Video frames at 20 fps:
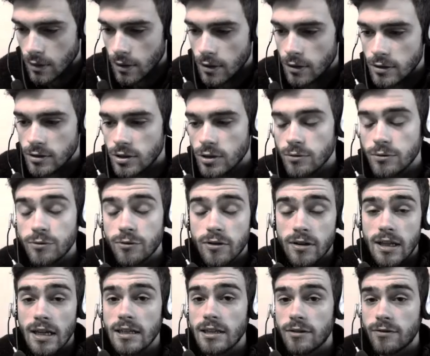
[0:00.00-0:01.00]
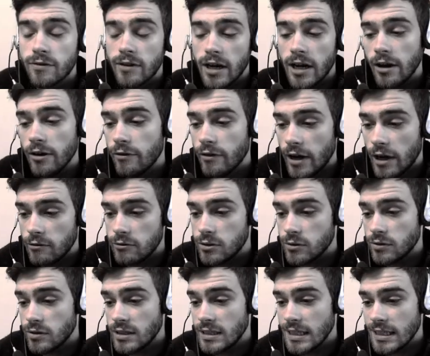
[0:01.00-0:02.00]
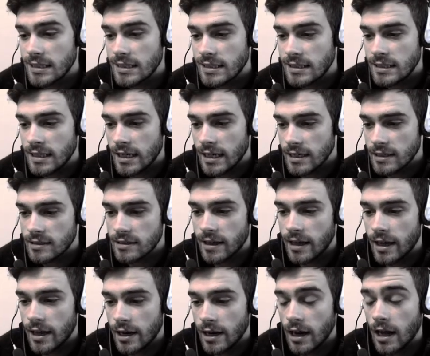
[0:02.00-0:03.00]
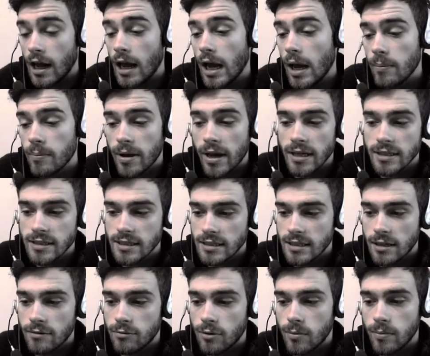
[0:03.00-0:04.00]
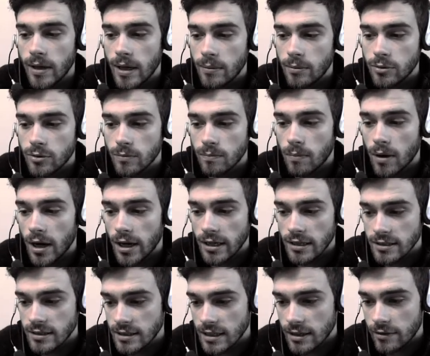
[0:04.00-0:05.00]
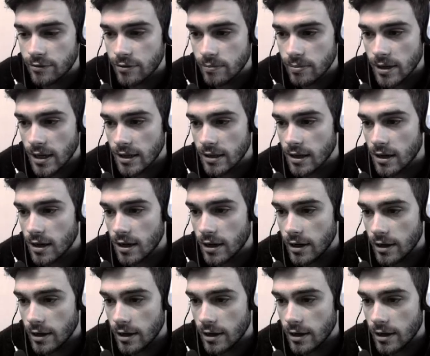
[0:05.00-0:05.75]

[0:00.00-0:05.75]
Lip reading: So we've collected 5 out of 6 sticks, and I'm guessing that we'll be able to buy a stick from that guy.